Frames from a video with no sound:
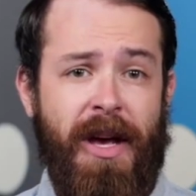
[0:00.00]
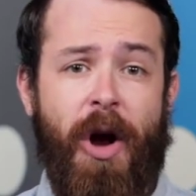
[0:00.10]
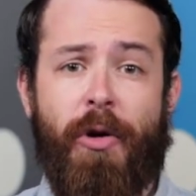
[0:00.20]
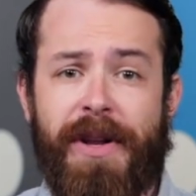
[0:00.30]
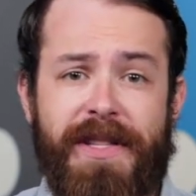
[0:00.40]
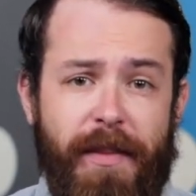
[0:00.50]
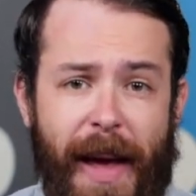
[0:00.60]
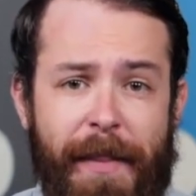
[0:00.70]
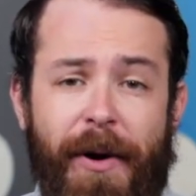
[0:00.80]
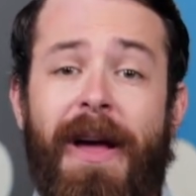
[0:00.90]
According to the
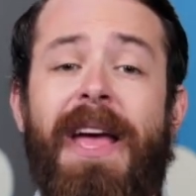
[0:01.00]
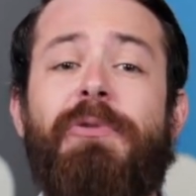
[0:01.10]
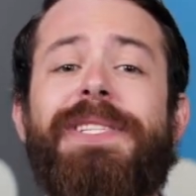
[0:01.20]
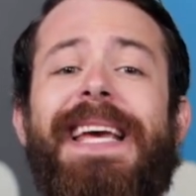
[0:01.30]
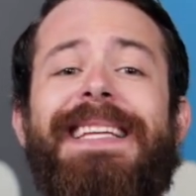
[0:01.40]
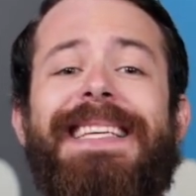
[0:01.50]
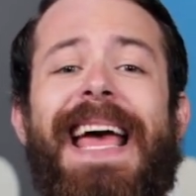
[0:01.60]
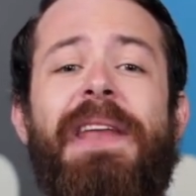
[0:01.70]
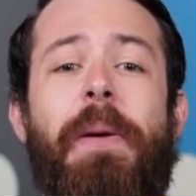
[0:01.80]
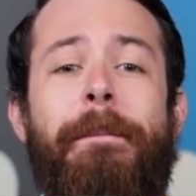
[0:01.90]
paper, it would take
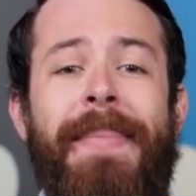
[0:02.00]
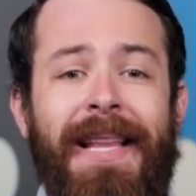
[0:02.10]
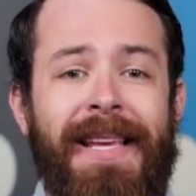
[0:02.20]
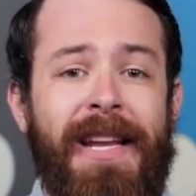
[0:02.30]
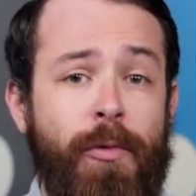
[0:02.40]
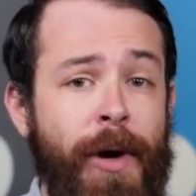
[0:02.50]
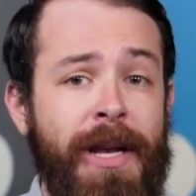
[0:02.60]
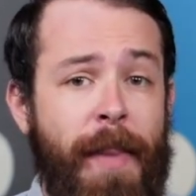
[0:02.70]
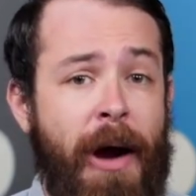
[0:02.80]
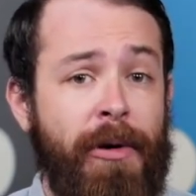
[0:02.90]
10 million
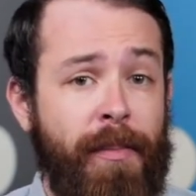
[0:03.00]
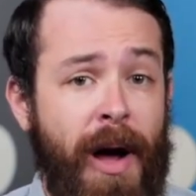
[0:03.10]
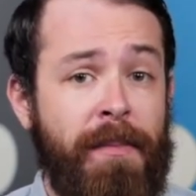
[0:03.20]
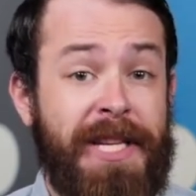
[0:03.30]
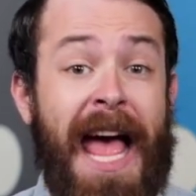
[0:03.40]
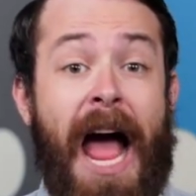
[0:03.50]
wind-powered pumps,